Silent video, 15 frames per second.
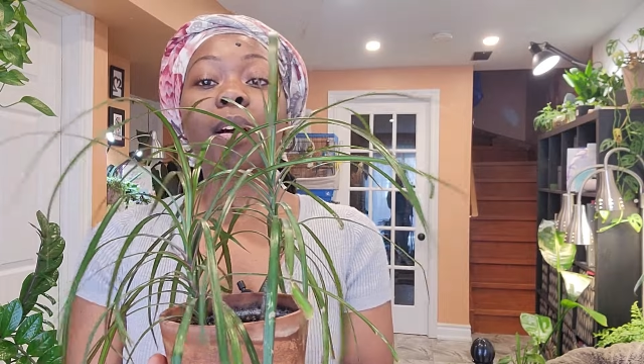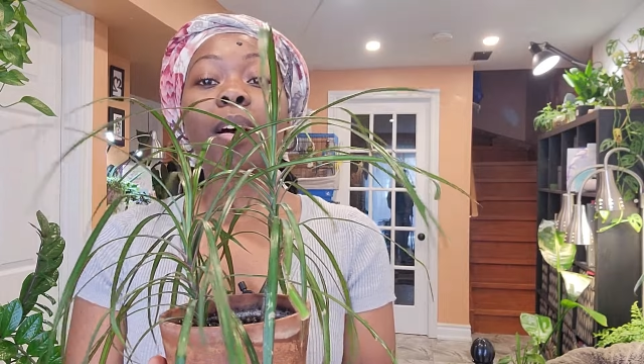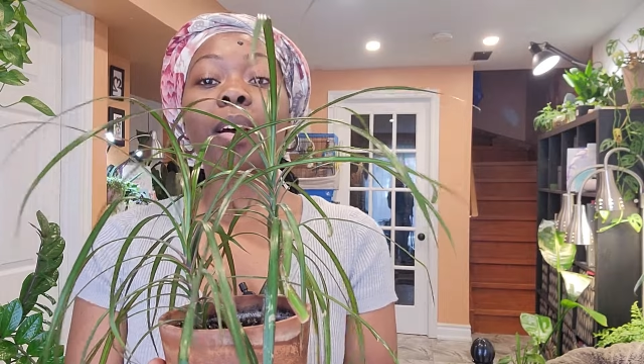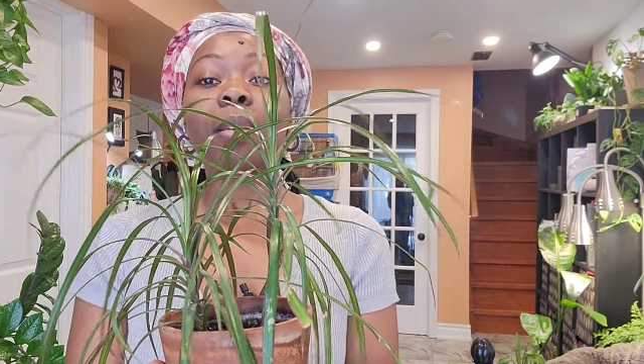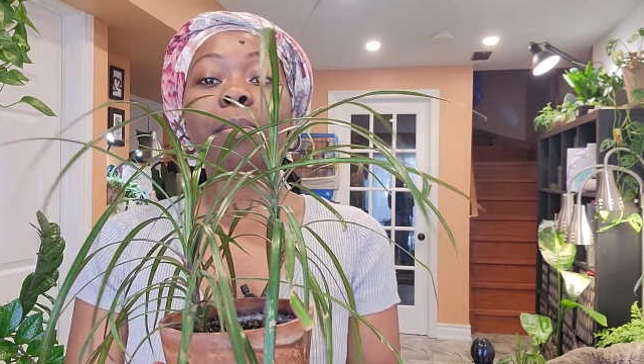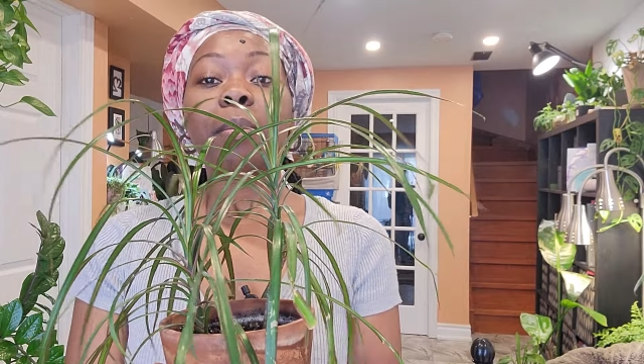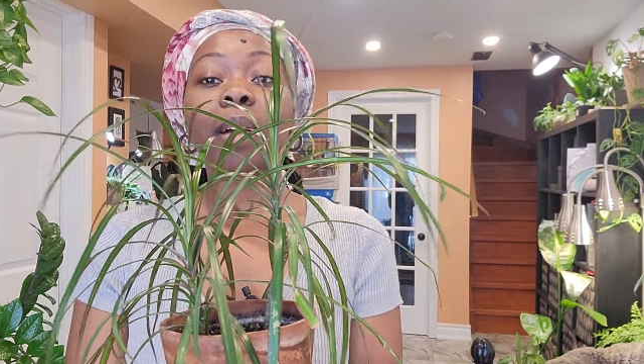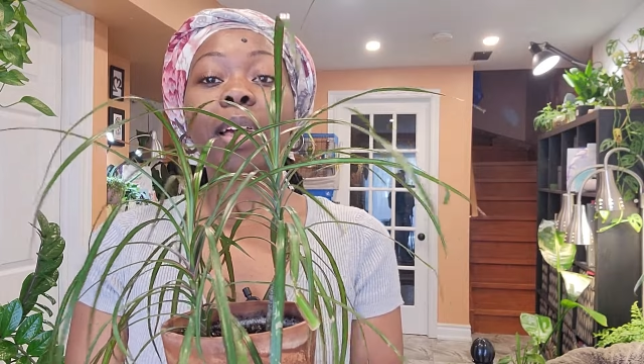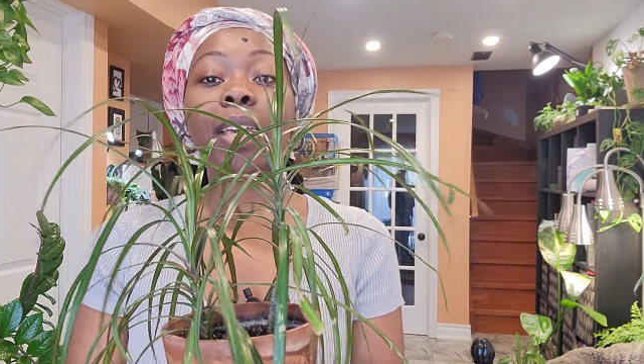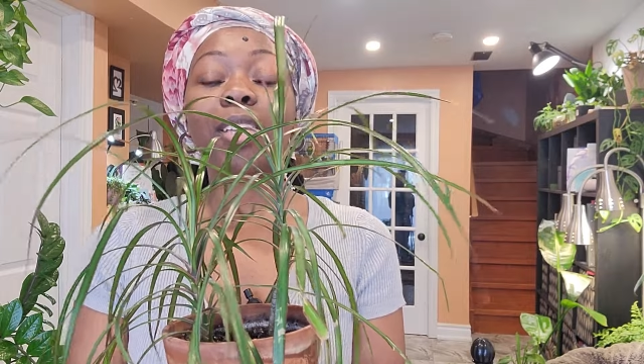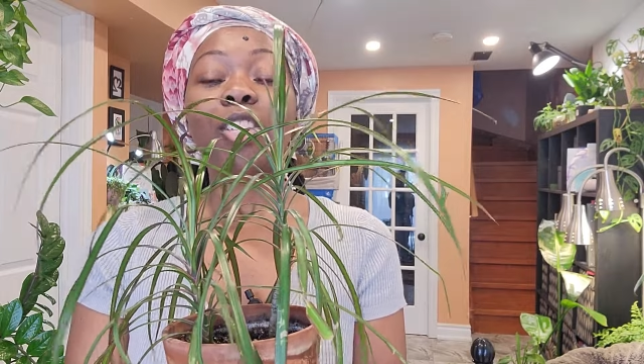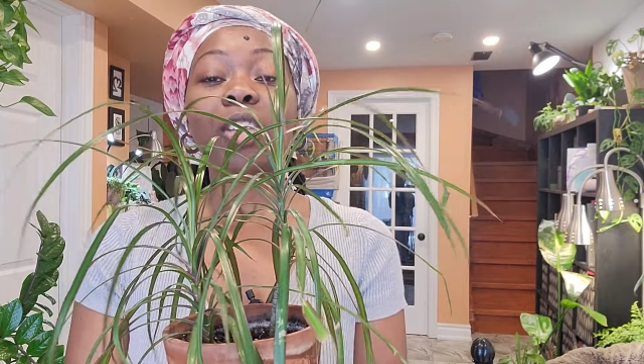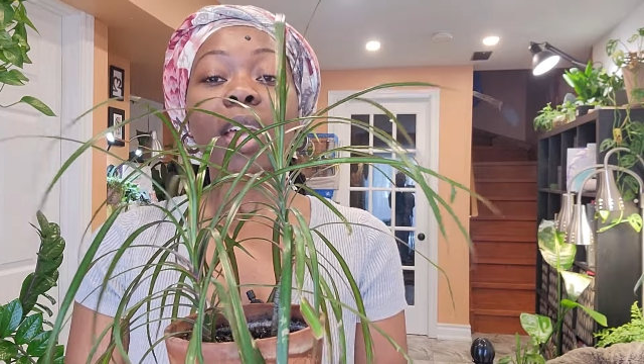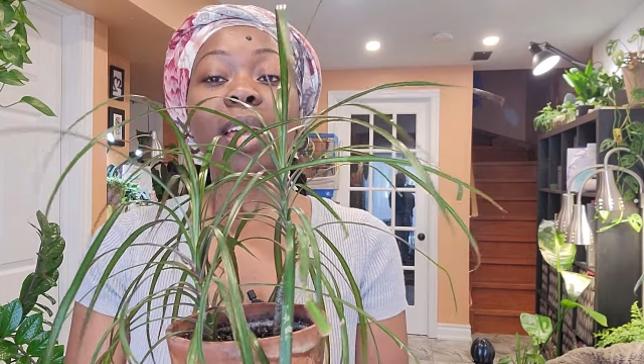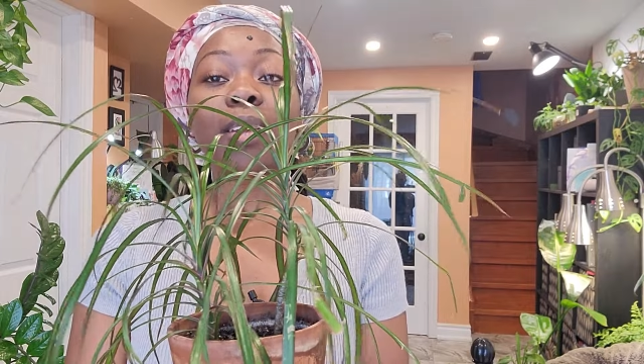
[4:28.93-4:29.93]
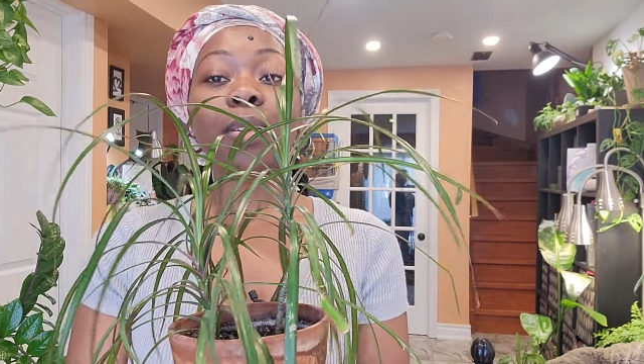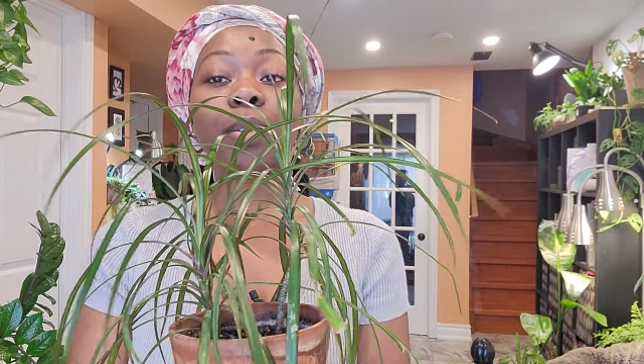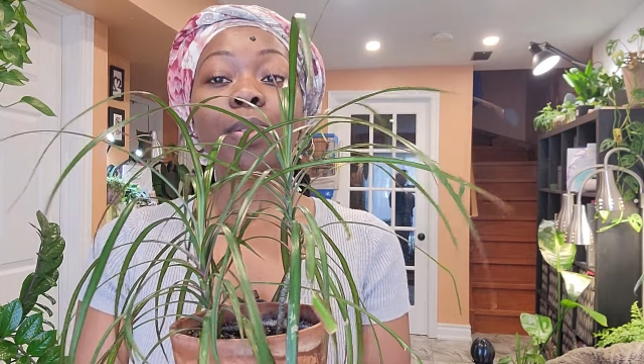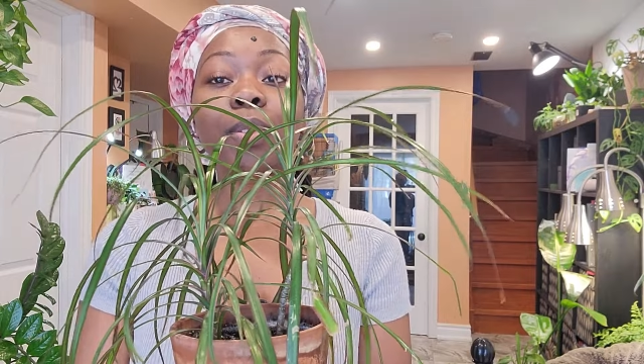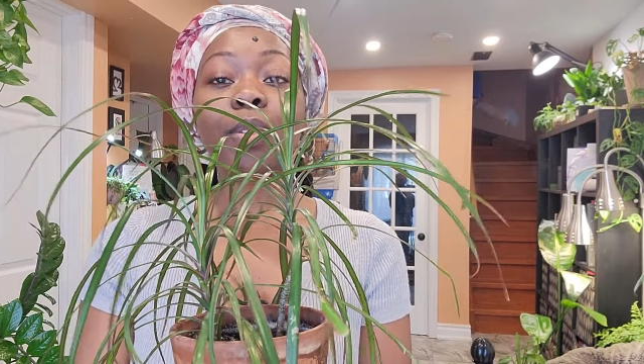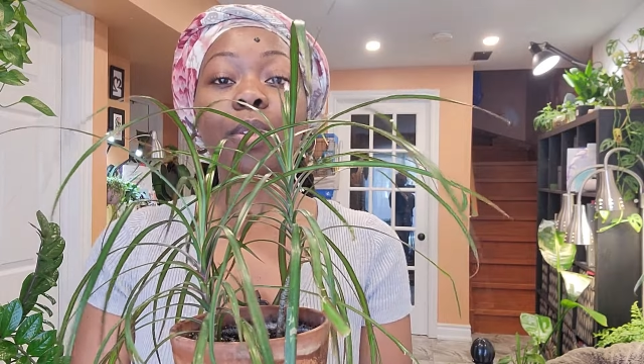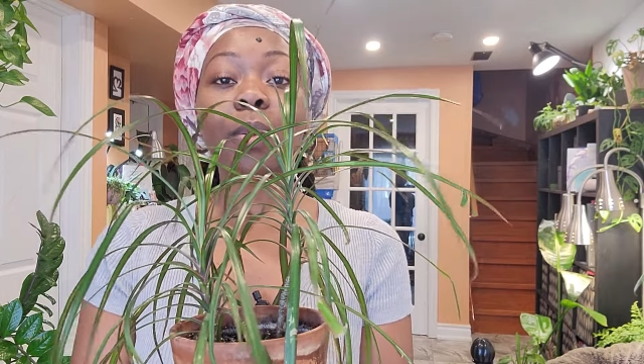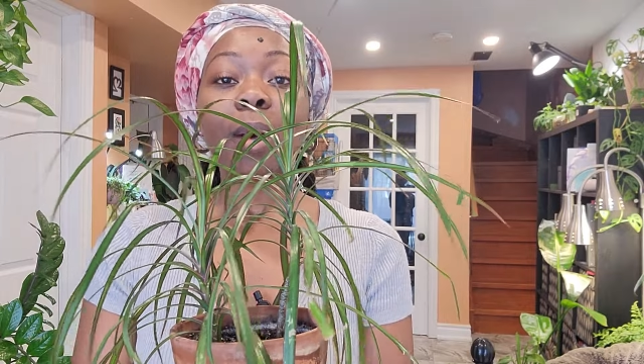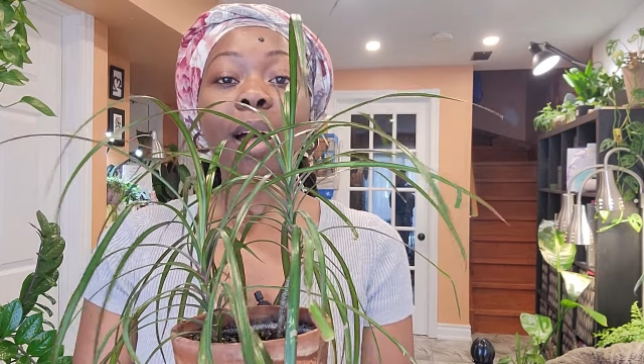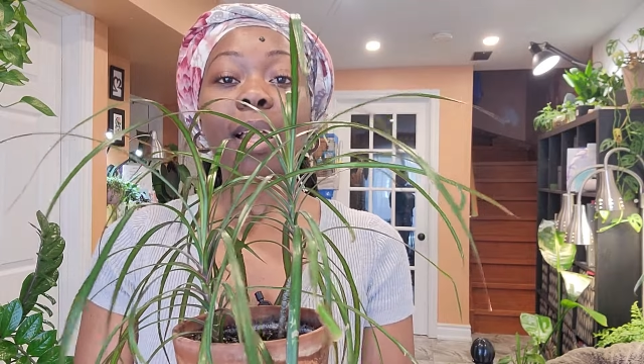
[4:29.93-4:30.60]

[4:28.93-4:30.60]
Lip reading: on my channel, so